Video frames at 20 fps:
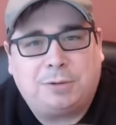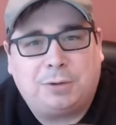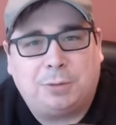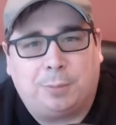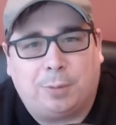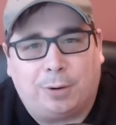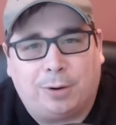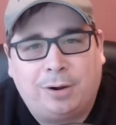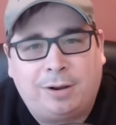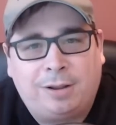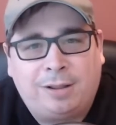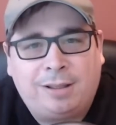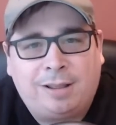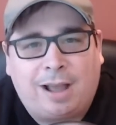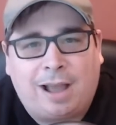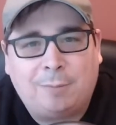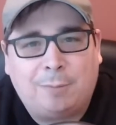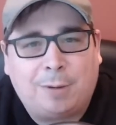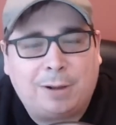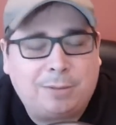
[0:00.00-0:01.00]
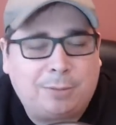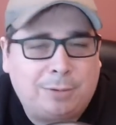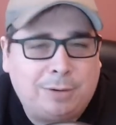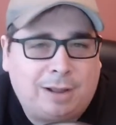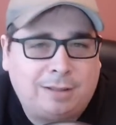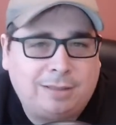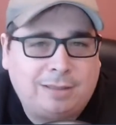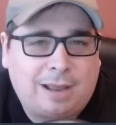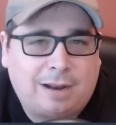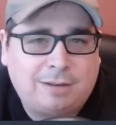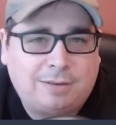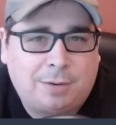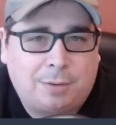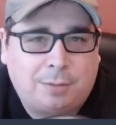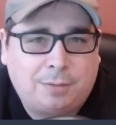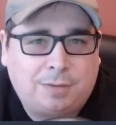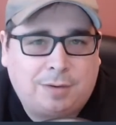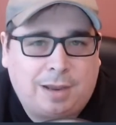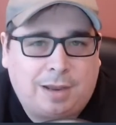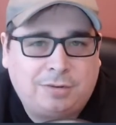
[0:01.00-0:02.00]
YouTuber on whether or not that
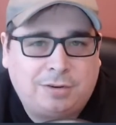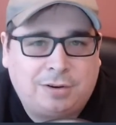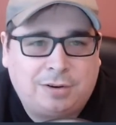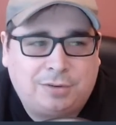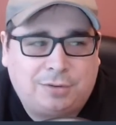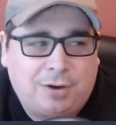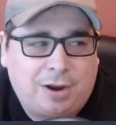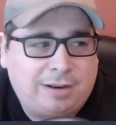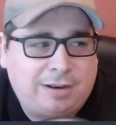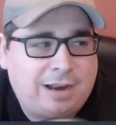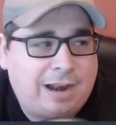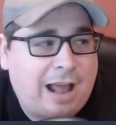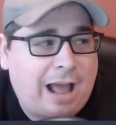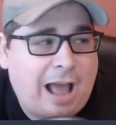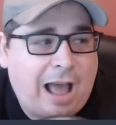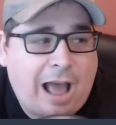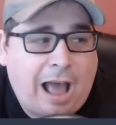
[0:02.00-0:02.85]
association is granted.